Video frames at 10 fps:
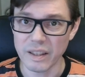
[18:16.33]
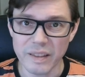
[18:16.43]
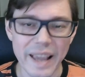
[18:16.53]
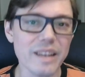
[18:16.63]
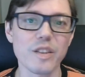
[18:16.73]

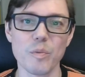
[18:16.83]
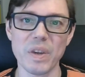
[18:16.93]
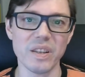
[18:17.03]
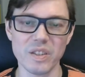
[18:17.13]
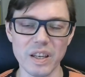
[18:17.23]
thanks the
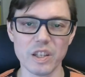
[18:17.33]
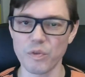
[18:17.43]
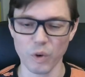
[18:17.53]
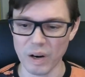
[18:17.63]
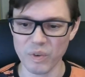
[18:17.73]
PCs
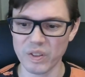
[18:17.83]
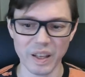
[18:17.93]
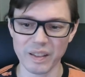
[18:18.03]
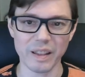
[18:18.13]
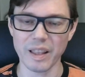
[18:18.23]
for
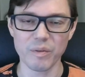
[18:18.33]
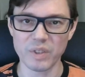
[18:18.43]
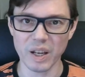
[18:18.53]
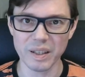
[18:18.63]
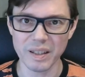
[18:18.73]
everything that they've
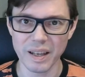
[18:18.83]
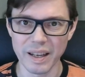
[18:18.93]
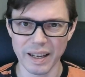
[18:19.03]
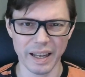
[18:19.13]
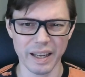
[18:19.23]
done,
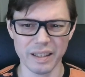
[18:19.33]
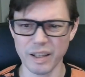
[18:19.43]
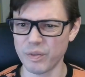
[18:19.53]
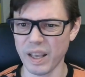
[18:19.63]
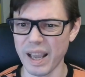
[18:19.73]
and
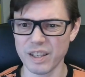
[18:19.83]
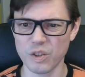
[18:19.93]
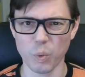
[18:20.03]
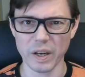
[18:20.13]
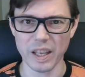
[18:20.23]
if they
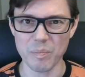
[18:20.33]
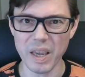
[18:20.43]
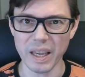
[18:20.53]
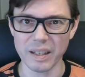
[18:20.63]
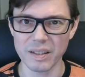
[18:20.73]
ask what he
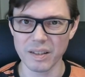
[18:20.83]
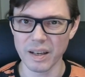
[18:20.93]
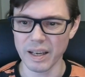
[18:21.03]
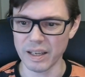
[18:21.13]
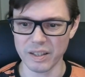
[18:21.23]
means,
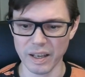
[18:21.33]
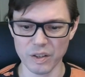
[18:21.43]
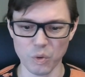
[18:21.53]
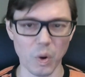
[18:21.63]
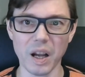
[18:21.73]
he
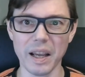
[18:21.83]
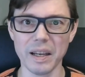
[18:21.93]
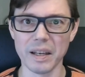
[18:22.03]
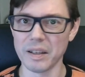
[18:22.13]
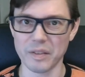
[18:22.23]
says
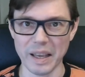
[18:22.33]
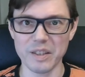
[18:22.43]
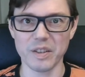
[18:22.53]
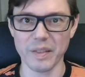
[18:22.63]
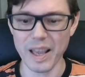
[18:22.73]
why,
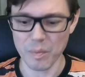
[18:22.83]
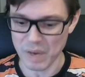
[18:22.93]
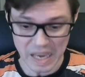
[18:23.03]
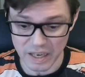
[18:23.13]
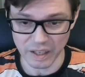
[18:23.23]
thanks to them,
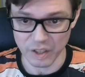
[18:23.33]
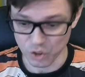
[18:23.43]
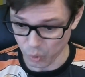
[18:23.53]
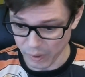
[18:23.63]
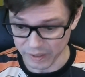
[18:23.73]
he can
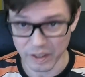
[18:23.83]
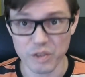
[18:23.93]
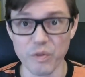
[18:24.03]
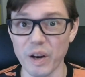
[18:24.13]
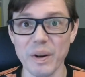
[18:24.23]
enjoy this
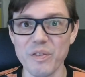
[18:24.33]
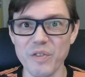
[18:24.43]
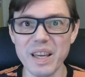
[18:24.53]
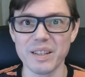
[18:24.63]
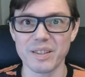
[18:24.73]
very
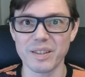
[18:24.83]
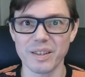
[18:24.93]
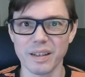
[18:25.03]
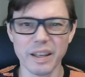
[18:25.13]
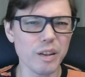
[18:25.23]
feast.
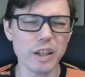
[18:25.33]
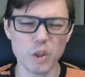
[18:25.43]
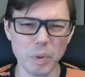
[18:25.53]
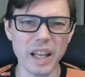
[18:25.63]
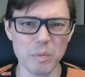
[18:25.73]
He'll
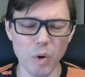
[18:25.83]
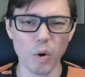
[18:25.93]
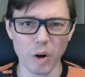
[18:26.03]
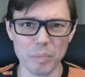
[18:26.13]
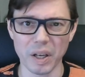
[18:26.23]
explain
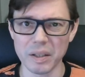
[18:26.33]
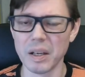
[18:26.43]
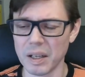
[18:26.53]
more, but